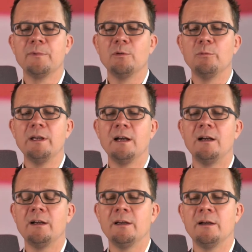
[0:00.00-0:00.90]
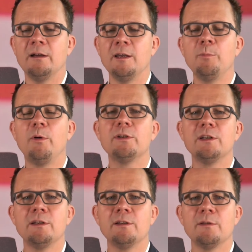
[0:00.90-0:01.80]
We are
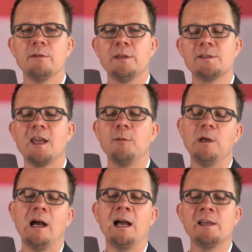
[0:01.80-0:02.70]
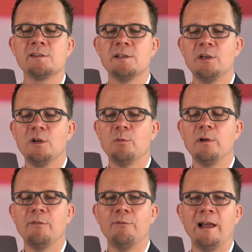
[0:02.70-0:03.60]
importing these KPIs, we
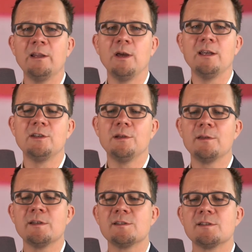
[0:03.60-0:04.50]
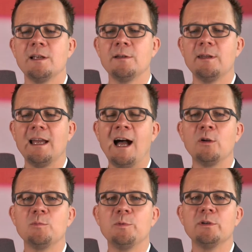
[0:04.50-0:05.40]
are evaluating this, and the
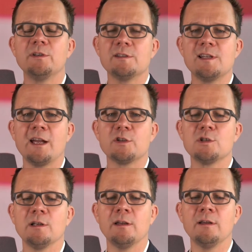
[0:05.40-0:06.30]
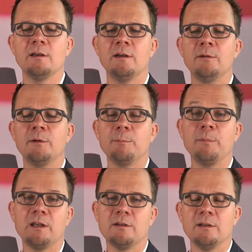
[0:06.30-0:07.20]
output is actually a
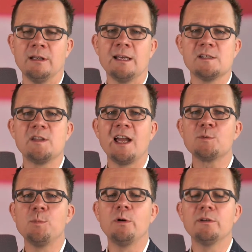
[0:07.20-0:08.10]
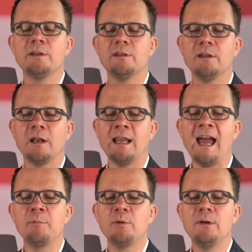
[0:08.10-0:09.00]
big, nice dashboard in an
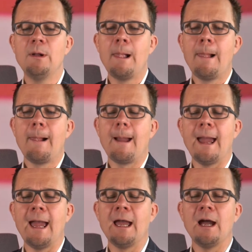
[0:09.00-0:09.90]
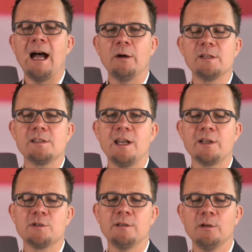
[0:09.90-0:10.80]
app. How does it
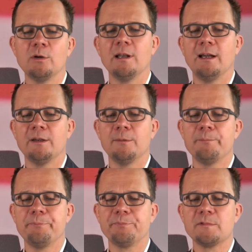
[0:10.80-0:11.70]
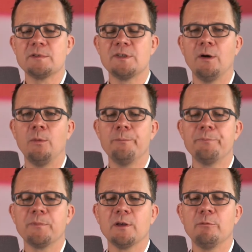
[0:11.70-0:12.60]
actually look like? So
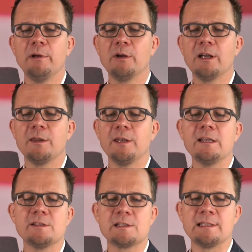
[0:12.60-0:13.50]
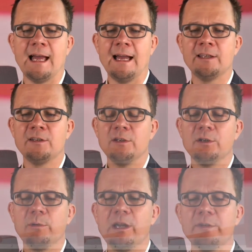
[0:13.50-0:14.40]
if we look at the next slide,
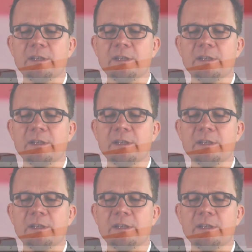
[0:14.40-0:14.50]
we have an